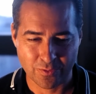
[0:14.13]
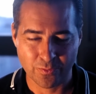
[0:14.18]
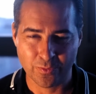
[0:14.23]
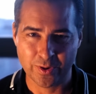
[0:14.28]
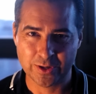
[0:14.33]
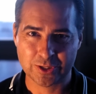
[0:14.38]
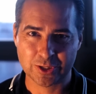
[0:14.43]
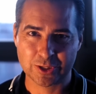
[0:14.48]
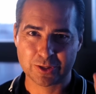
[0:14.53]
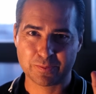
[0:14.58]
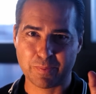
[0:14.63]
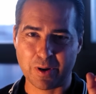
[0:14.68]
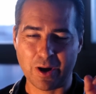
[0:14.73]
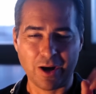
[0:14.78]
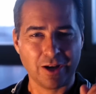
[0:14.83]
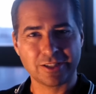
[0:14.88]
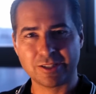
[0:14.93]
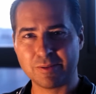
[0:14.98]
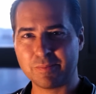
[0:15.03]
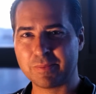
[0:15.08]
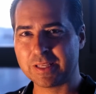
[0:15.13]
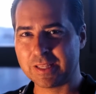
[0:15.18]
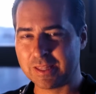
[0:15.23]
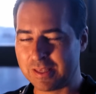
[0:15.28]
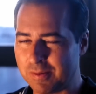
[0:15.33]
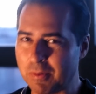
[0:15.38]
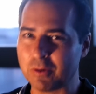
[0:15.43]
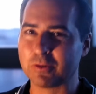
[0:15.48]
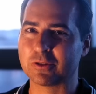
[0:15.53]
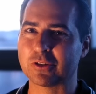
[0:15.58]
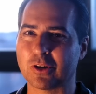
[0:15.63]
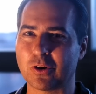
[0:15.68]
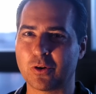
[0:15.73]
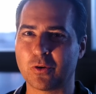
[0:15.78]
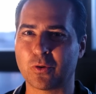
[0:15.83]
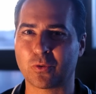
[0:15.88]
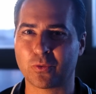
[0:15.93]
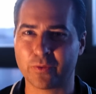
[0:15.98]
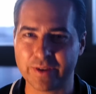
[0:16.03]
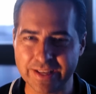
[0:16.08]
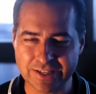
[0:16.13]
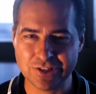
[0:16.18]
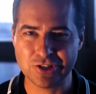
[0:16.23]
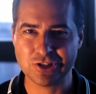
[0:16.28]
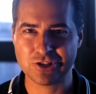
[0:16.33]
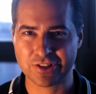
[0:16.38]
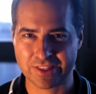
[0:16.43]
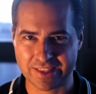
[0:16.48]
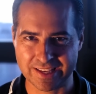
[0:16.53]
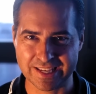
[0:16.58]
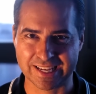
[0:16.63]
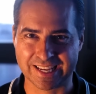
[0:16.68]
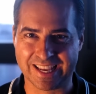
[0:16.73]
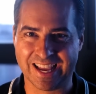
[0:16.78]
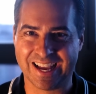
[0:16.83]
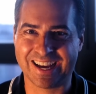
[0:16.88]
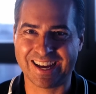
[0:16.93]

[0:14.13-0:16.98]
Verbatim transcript: which is possibly the most cringe thing